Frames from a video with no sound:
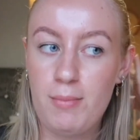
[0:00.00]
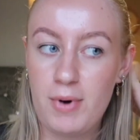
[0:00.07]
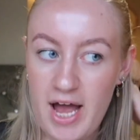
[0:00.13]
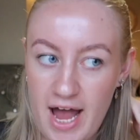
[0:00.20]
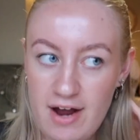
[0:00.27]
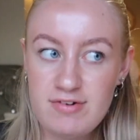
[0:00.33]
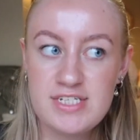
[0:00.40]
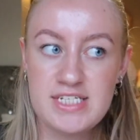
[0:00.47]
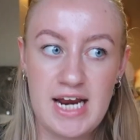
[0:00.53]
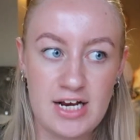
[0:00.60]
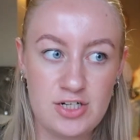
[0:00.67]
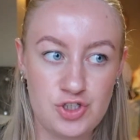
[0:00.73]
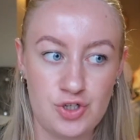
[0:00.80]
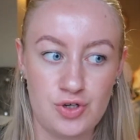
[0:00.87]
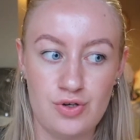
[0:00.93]
my hair is
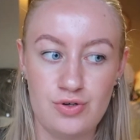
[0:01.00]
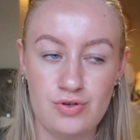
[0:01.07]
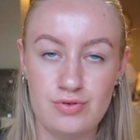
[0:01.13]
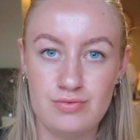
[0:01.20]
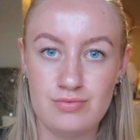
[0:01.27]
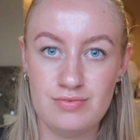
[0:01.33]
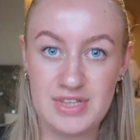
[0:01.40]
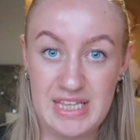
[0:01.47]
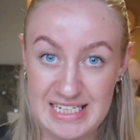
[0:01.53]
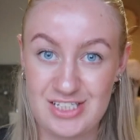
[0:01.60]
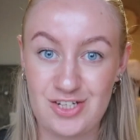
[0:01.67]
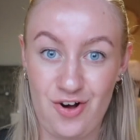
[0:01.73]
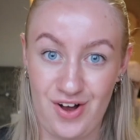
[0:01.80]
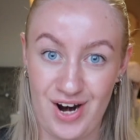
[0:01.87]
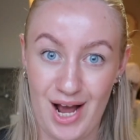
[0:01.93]
natural
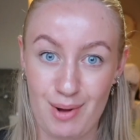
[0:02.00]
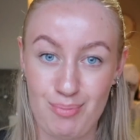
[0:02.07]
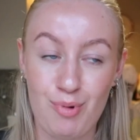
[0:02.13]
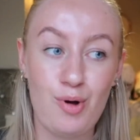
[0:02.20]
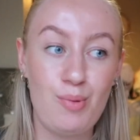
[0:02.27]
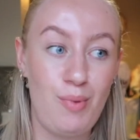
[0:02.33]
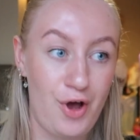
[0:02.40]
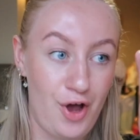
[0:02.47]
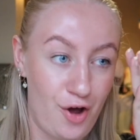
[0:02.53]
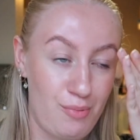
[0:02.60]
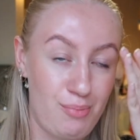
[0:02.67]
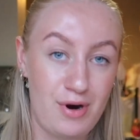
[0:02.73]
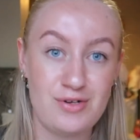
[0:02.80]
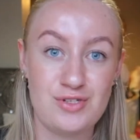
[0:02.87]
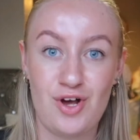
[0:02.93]
this colour but my
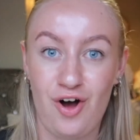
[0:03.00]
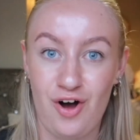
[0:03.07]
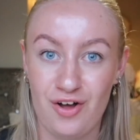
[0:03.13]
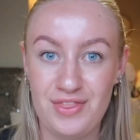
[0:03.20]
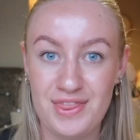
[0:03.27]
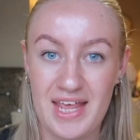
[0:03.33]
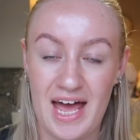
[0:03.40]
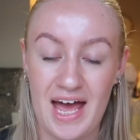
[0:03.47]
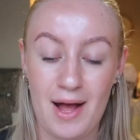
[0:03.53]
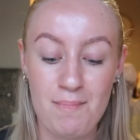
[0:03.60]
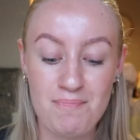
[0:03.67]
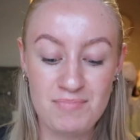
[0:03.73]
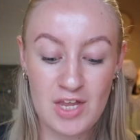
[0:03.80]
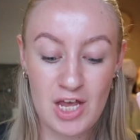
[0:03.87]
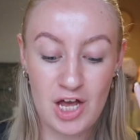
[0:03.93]
eyebrows aren't. They're
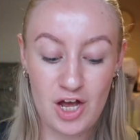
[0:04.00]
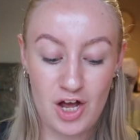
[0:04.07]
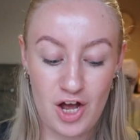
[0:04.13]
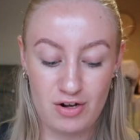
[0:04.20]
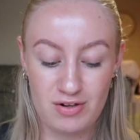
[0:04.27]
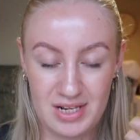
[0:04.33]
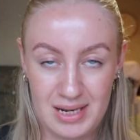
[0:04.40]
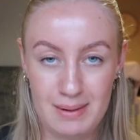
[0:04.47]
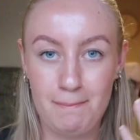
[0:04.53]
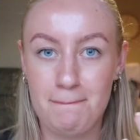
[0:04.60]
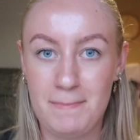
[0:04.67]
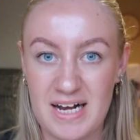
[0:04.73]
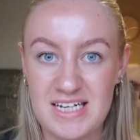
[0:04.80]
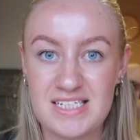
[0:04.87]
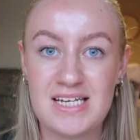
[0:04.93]

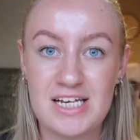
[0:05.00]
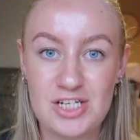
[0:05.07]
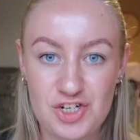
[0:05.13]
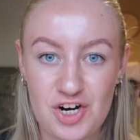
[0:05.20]
basically